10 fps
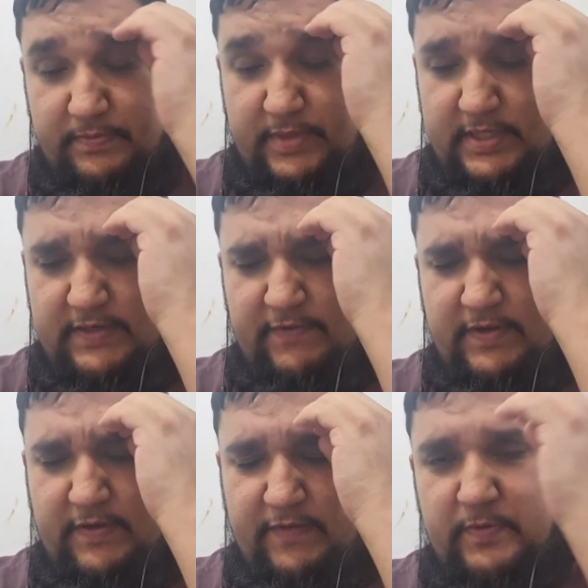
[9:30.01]

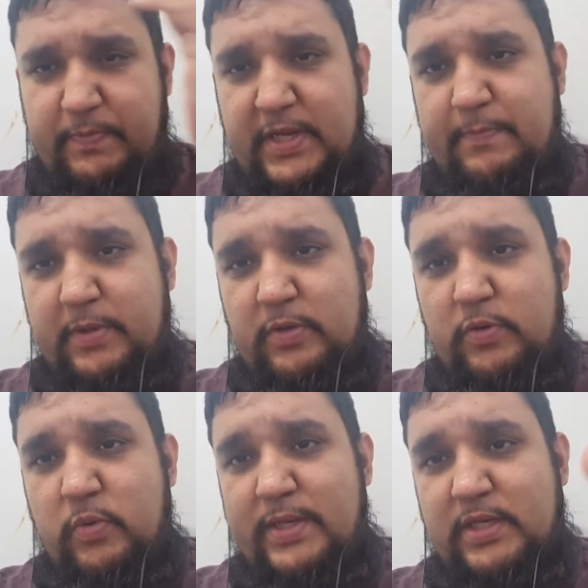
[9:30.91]
If you people
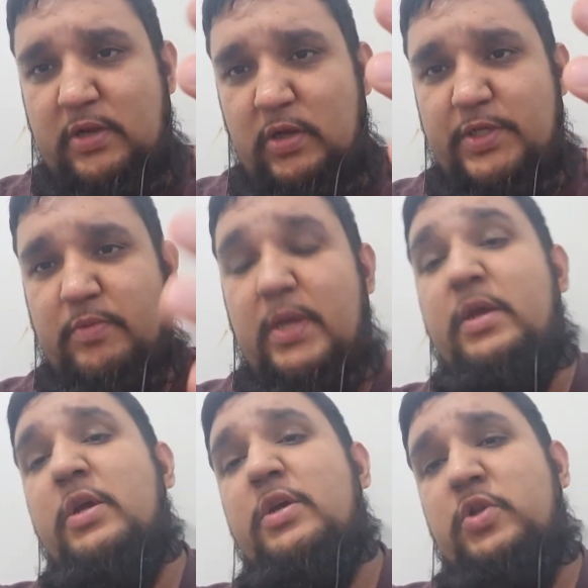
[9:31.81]
who went to college there
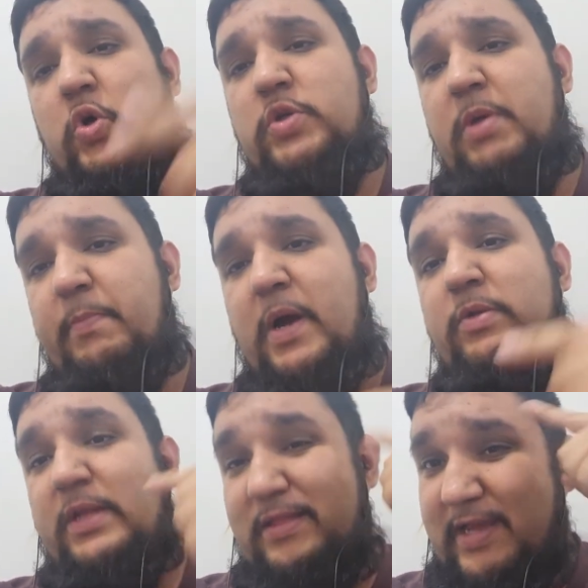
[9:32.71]
talk to me
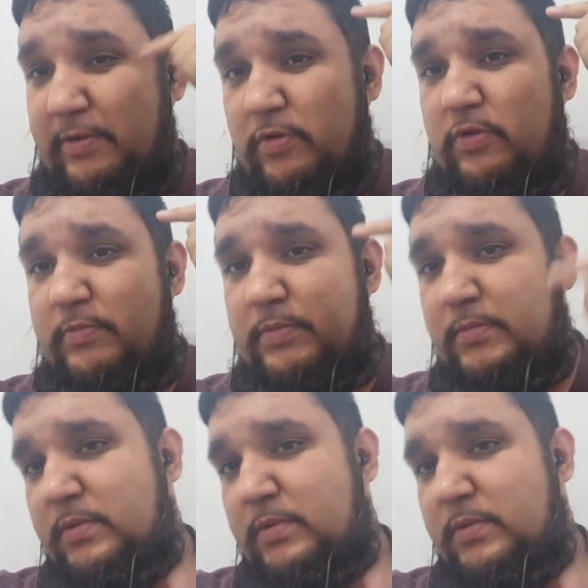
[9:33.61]
about it, then it'll come.